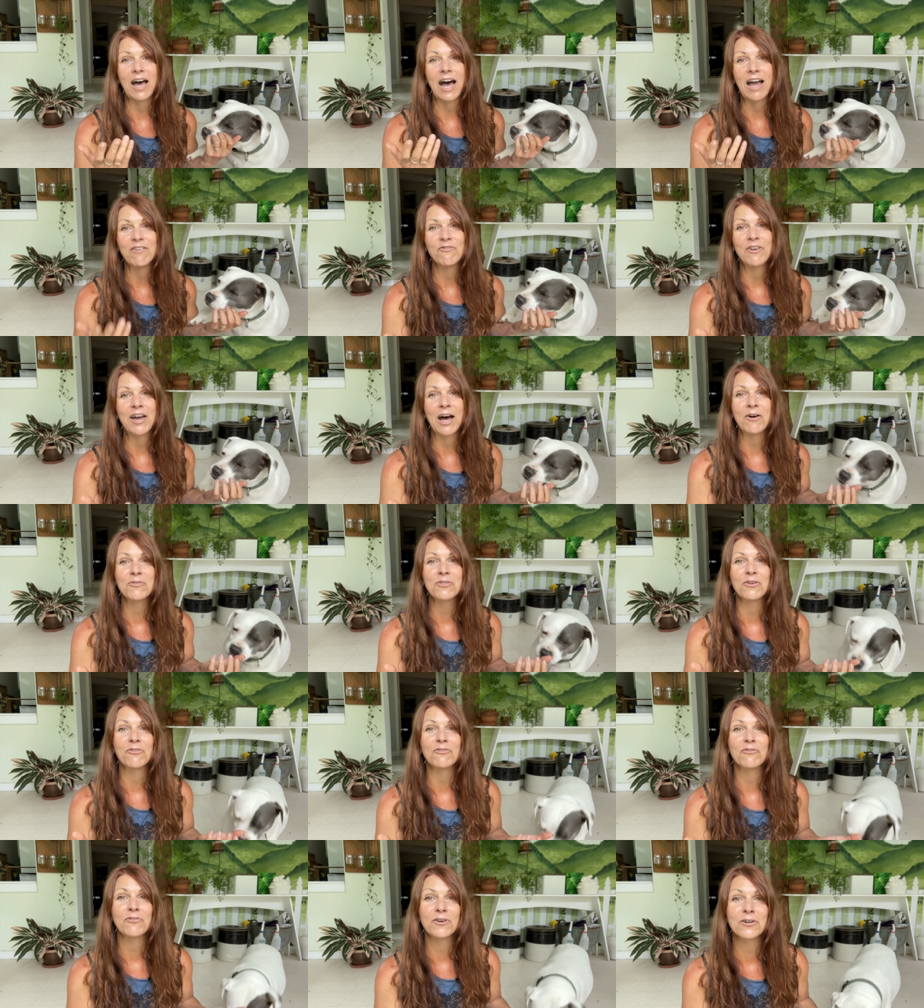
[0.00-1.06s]
I found the
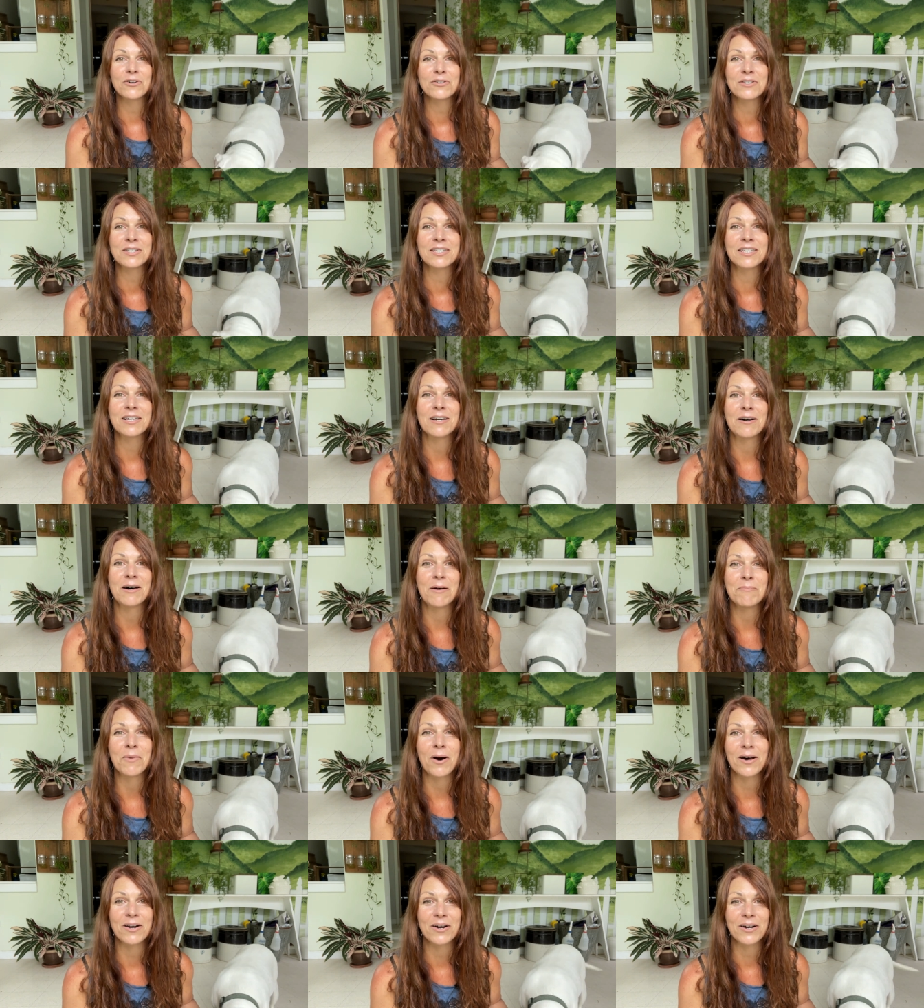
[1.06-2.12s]
first
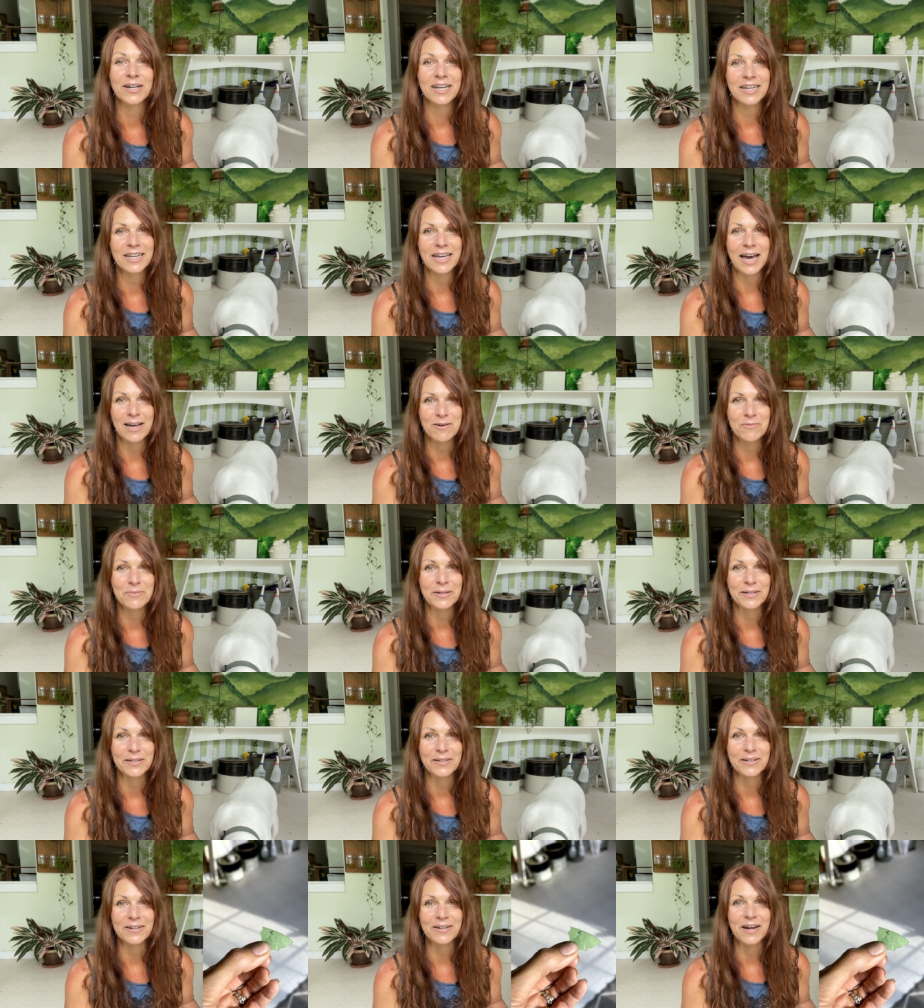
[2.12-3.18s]
monarch
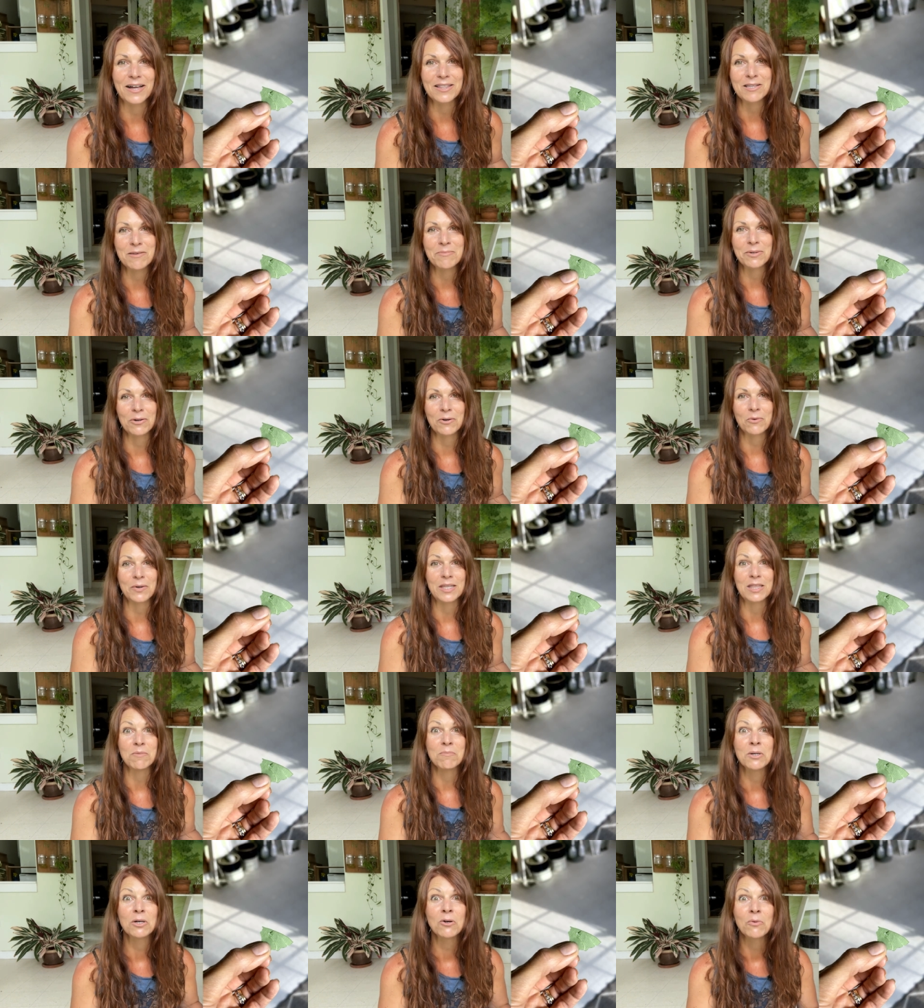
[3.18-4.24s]
caterpillar on the milkweed.
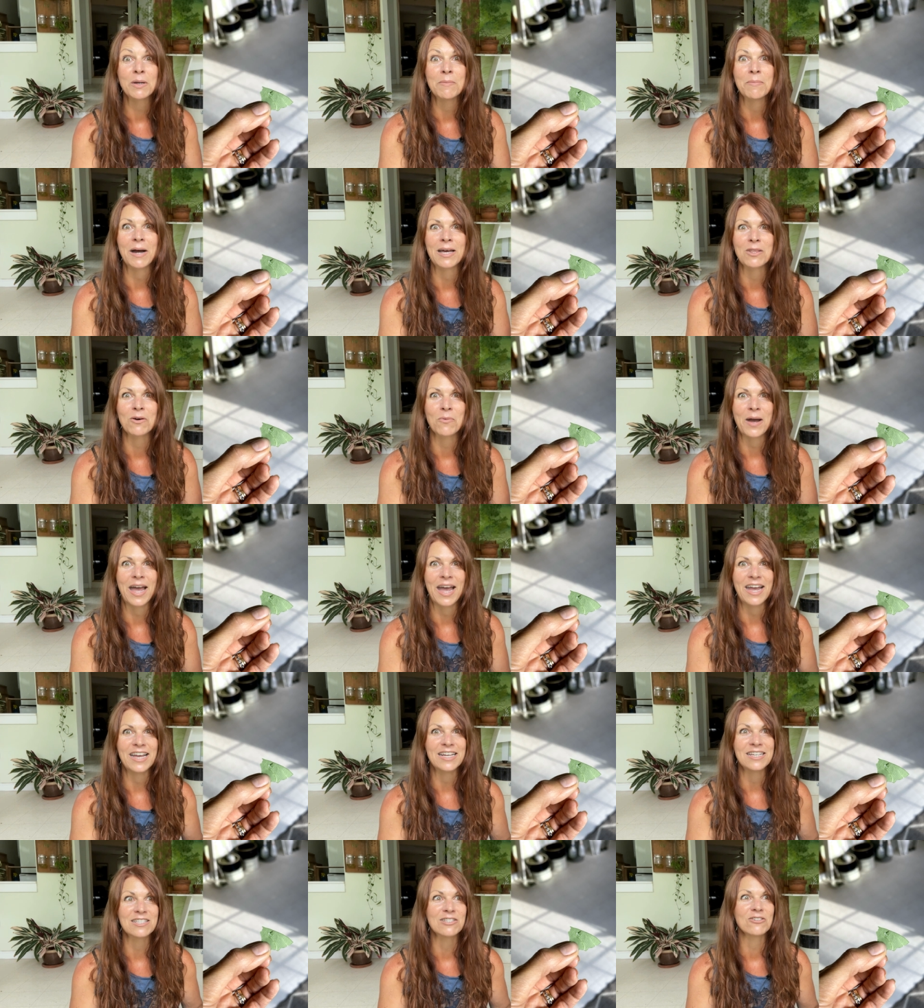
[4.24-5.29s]
The milkweed, by the way,
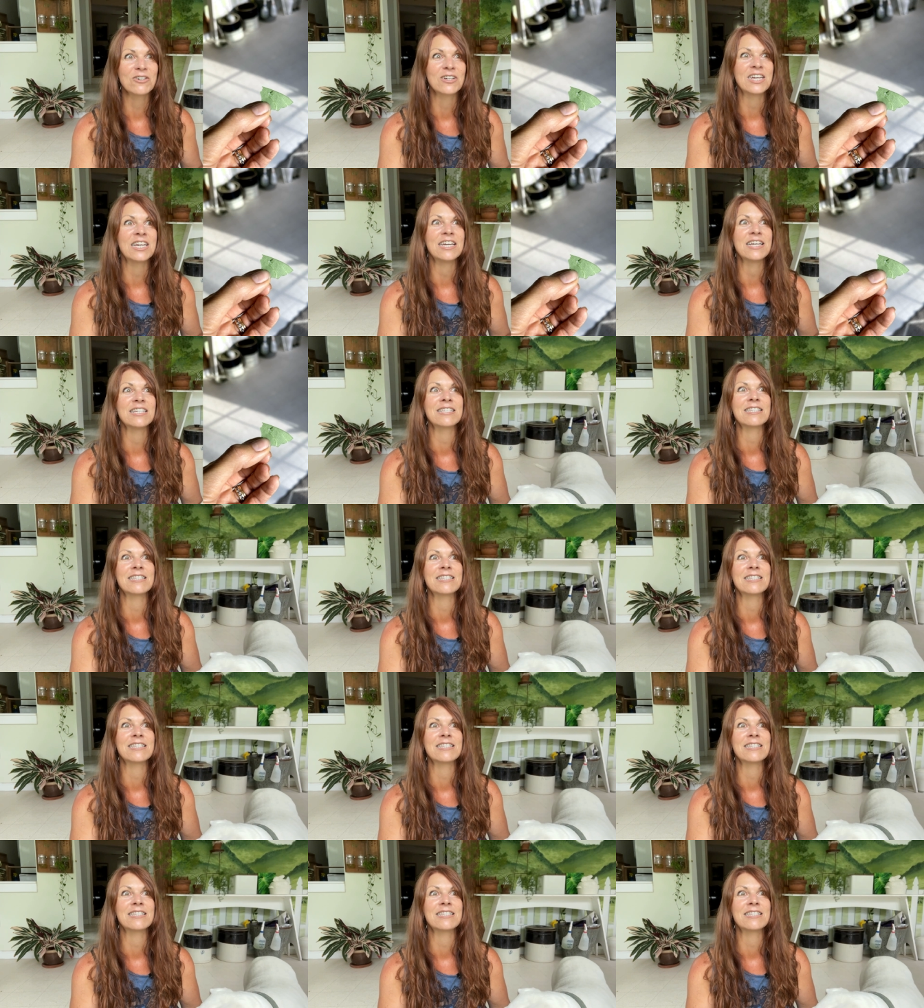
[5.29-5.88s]
is looking